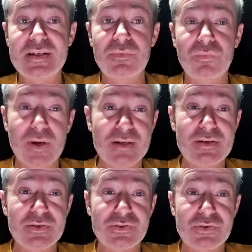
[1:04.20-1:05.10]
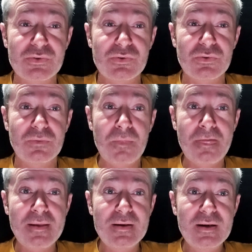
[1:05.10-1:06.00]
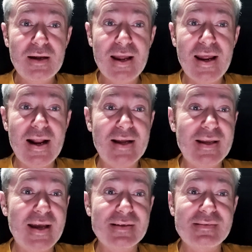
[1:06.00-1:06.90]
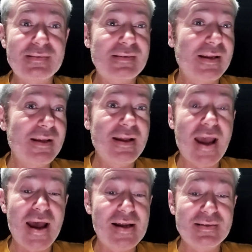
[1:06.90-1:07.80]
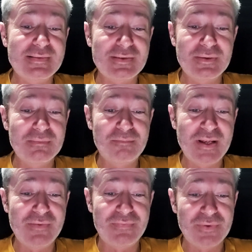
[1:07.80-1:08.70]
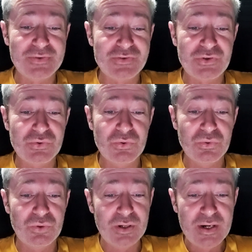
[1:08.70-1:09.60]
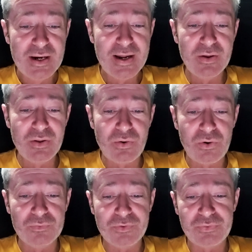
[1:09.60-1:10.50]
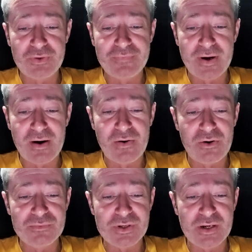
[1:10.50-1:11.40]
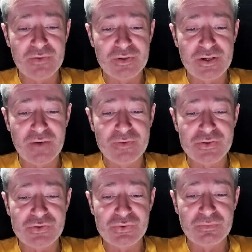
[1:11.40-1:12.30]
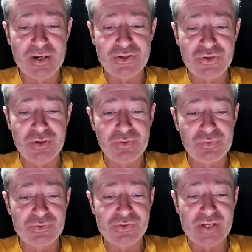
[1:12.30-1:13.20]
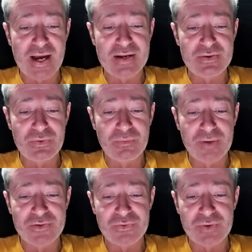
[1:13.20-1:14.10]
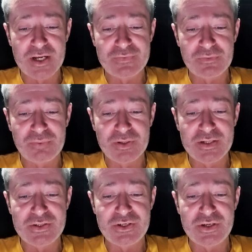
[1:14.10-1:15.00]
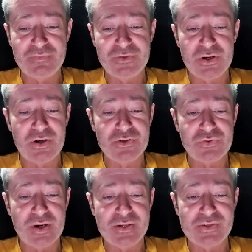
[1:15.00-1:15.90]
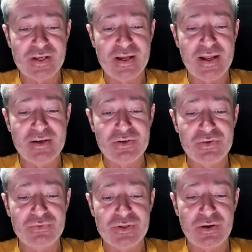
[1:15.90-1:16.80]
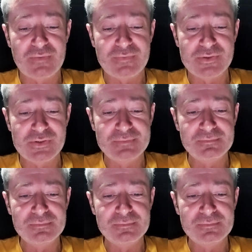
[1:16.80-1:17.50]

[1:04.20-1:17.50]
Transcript: kid went to the school and I guess he had some beef with the school. Hale, armed with three firearms, entered the Covenant School by shooting through a side door, Metro Nashville Police Chief John Drake said at a news conference.